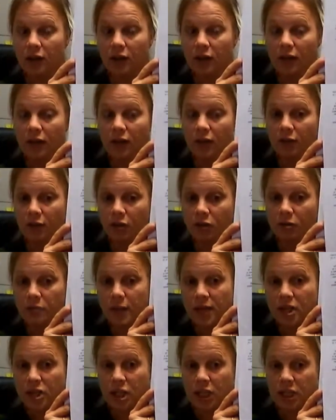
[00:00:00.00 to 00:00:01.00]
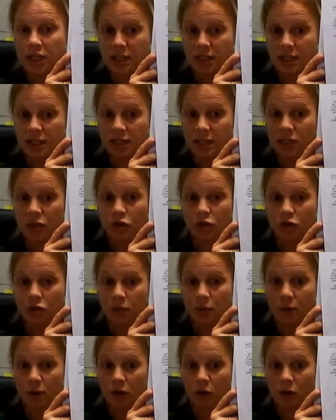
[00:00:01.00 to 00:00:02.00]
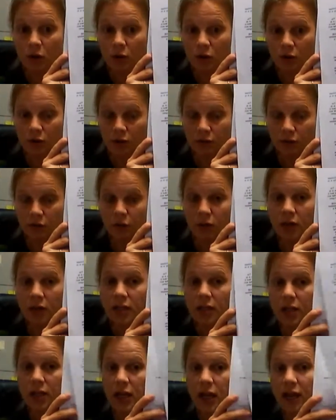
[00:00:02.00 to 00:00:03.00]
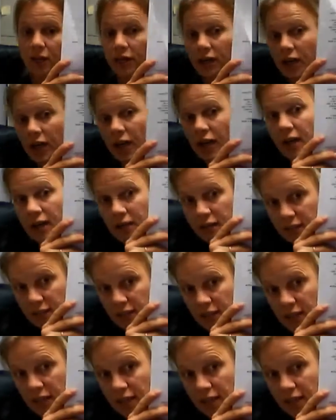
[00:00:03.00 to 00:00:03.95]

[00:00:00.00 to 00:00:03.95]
The first page has a signature spot on the front, and then it has